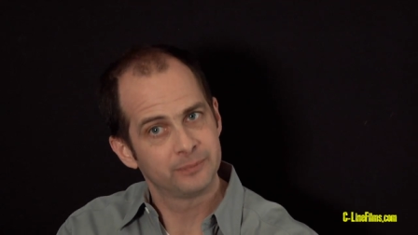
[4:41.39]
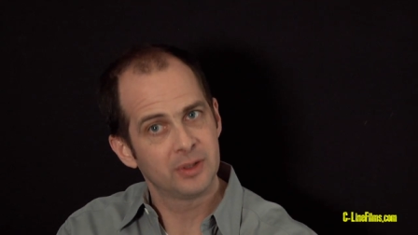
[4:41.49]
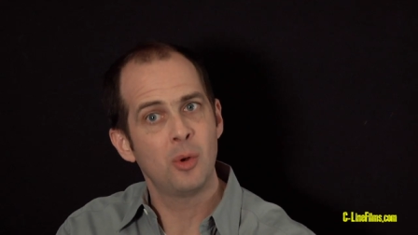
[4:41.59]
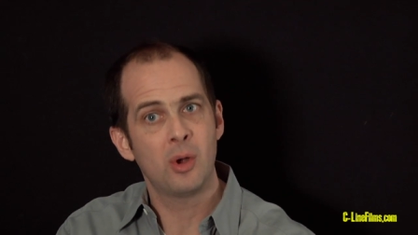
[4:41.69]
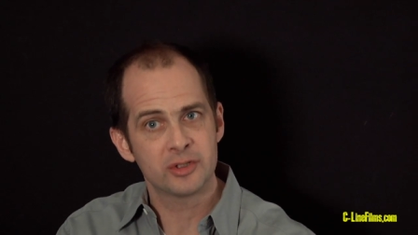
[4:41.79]

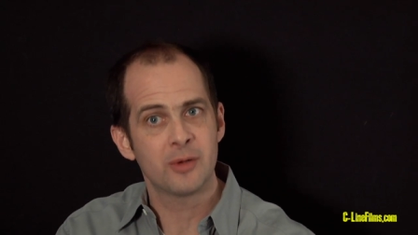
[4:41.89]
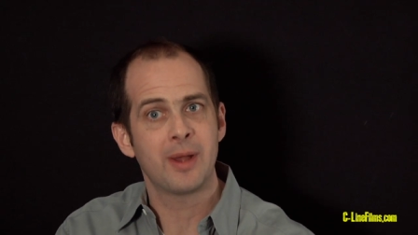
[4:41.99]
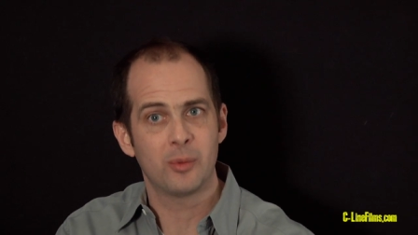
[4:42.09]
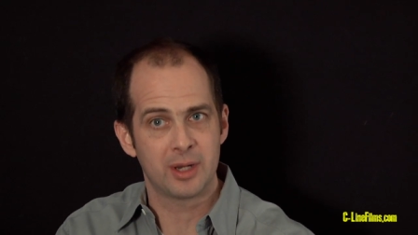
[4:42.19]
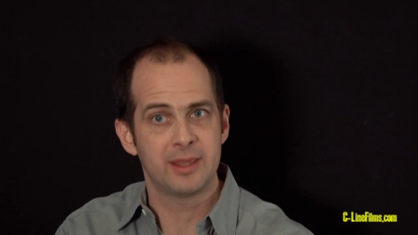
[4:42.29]
you also
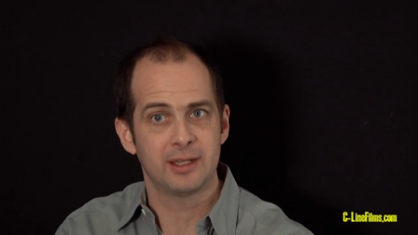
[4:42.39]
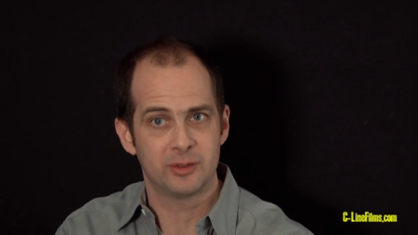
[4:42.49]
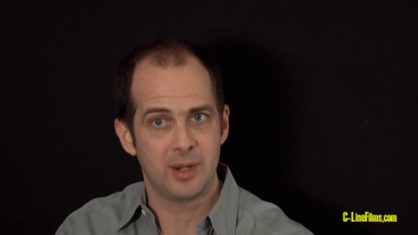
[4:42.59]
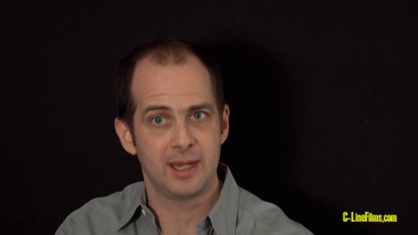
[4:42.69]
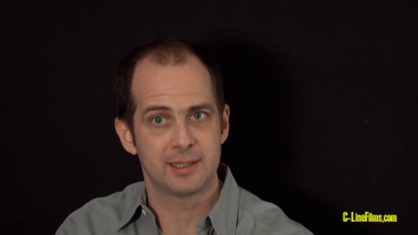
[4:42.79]
might want to think
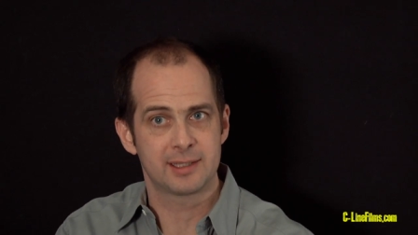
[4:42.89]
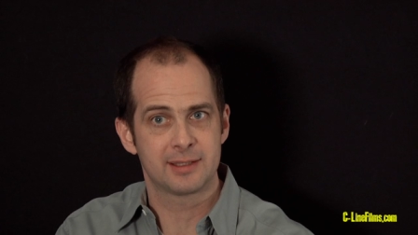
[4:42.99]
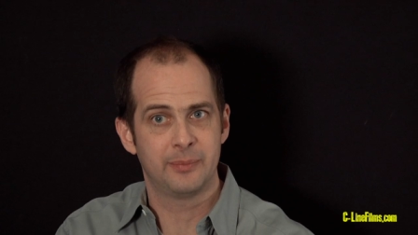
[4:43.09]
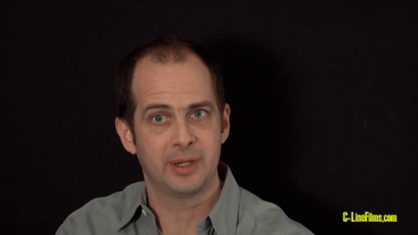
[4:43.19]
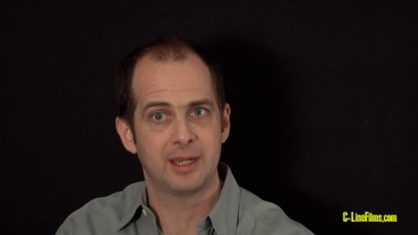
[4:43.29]

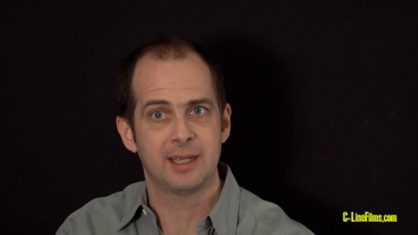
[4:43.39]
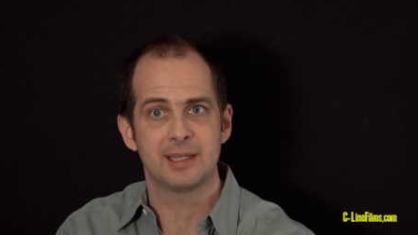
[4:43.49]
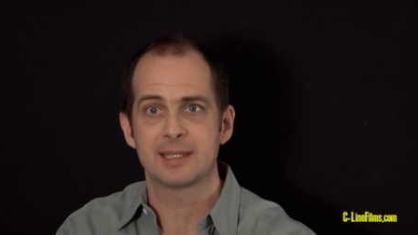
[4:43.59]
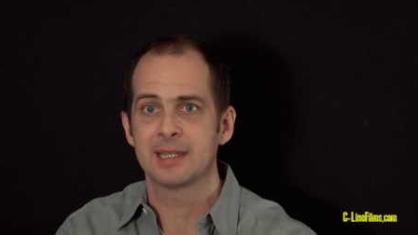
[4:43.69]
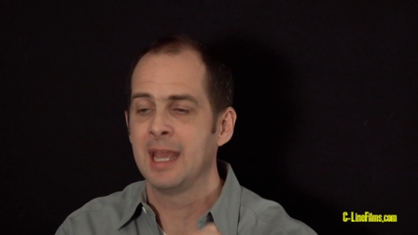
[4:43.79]
twice
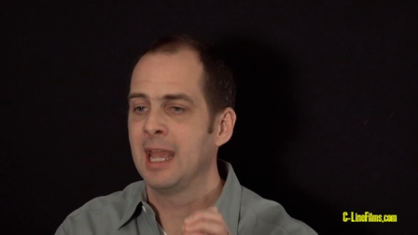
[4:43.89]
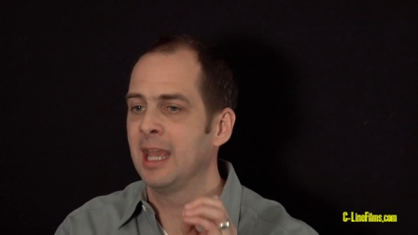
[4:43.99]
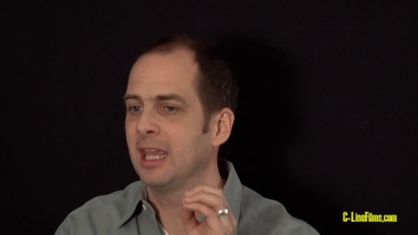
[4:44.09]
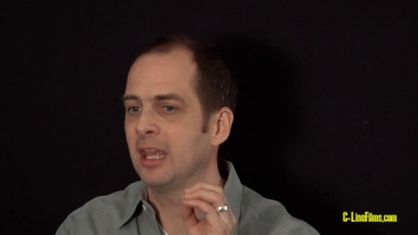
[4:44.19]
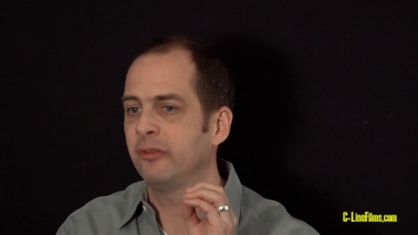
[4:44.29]
because
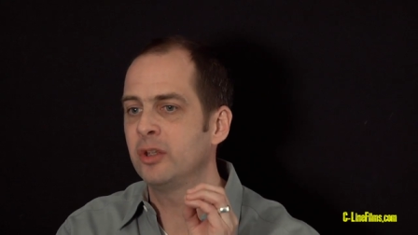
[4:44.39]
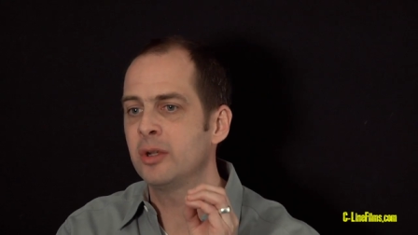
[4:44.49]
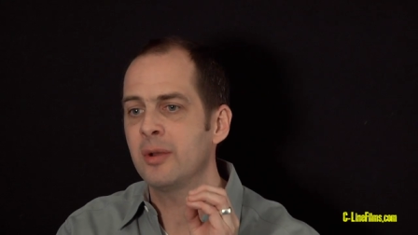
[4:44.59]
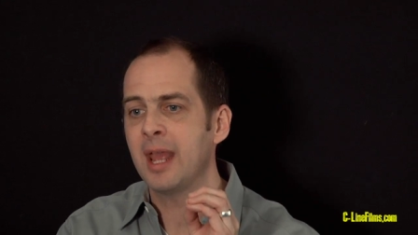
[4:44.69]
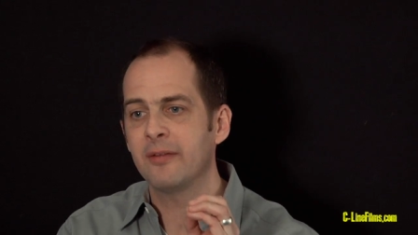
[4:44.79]
if you
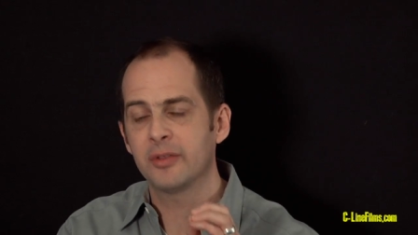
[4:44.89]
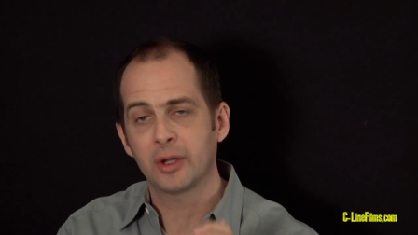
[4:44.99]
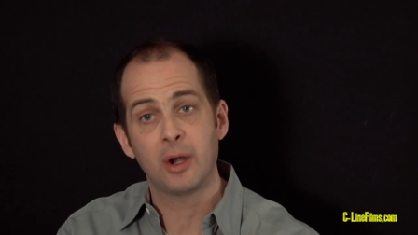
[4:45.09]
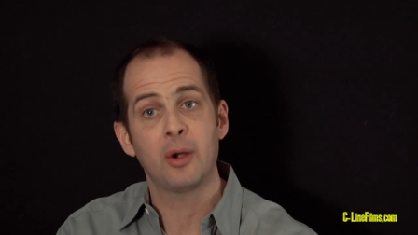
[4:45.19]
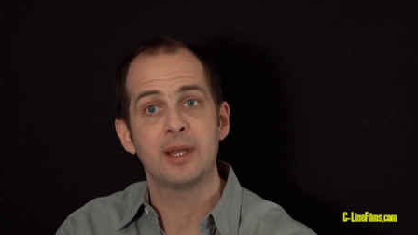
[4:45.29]
don't have the
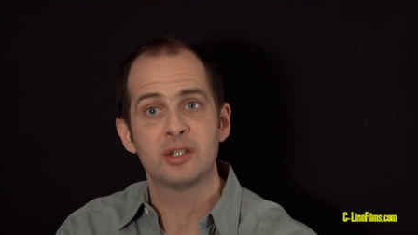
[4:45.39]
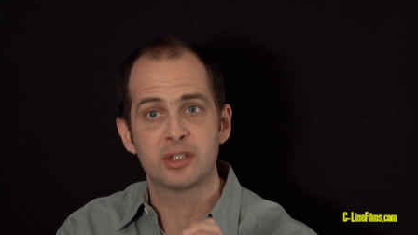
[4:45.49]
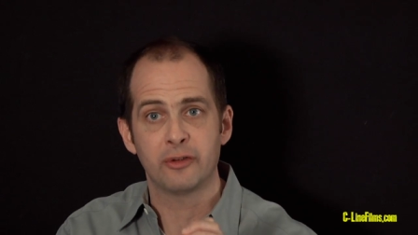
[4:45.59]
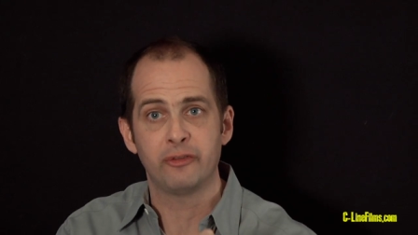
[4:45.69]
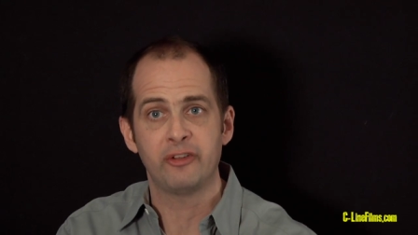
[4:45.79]

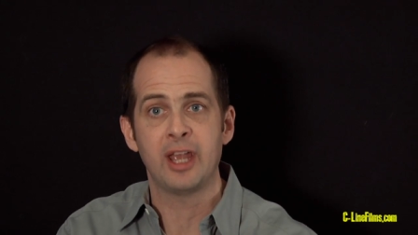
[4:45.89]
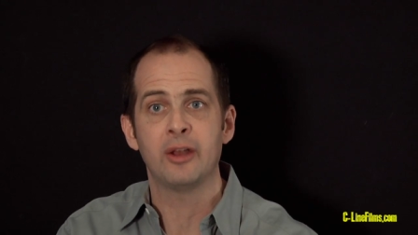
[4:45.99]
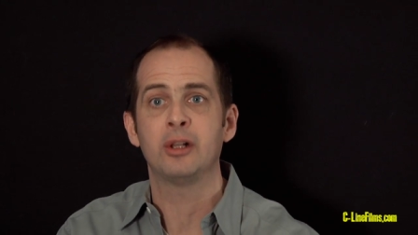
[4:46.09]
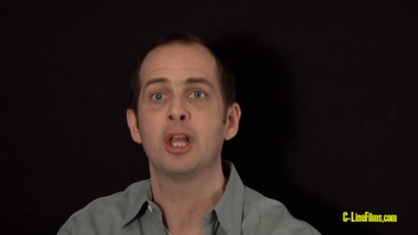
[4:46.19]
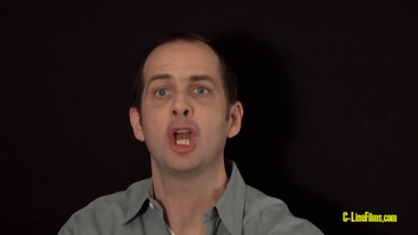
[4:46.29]
courage to
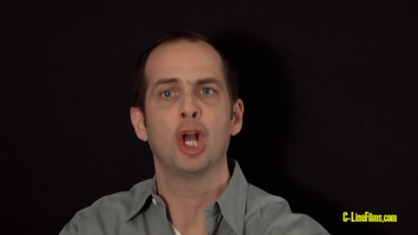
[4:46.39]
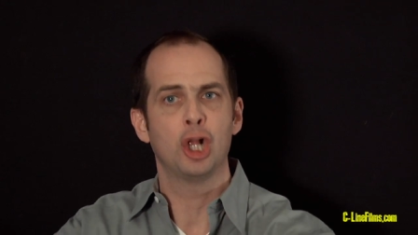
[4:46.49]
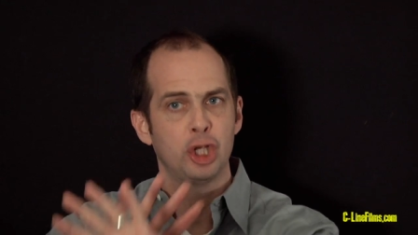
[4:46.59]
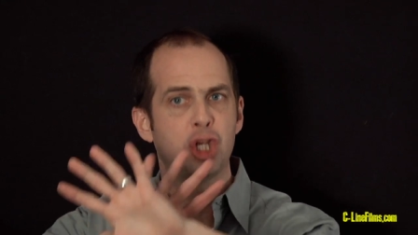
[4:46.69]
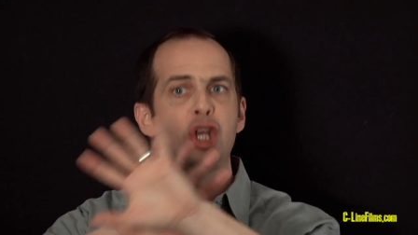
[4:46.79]
fail
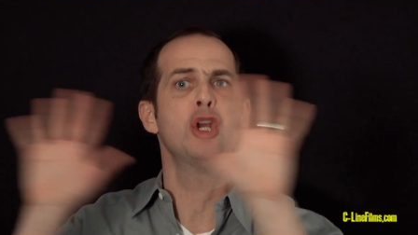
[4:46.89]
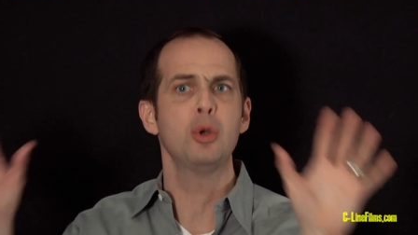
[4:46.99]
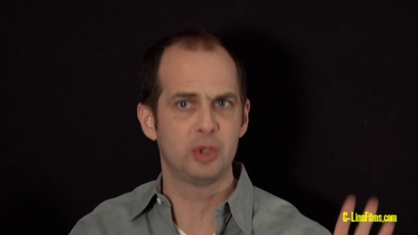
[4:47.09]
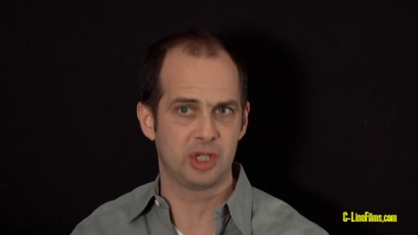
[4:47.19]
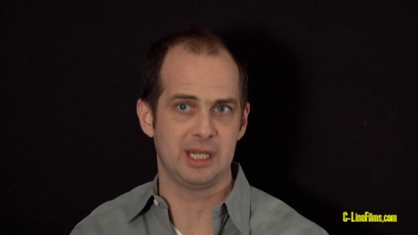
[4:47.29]

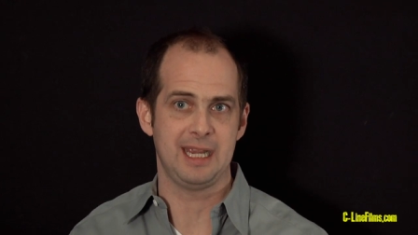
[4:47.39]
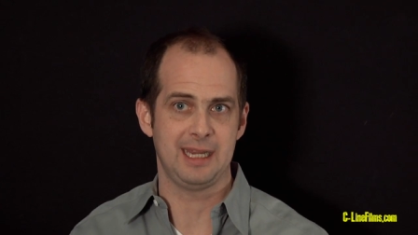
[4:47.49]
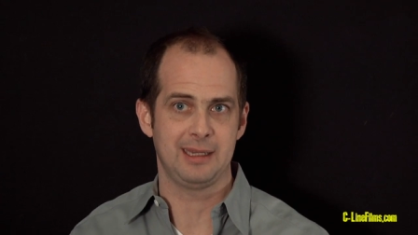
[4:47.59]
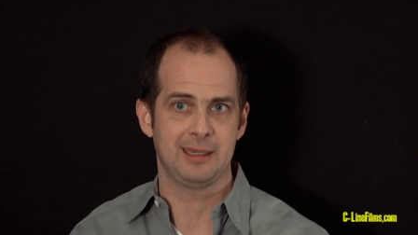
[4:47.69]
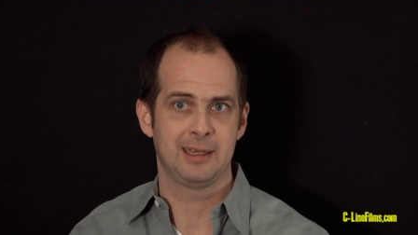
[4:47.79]
hugely,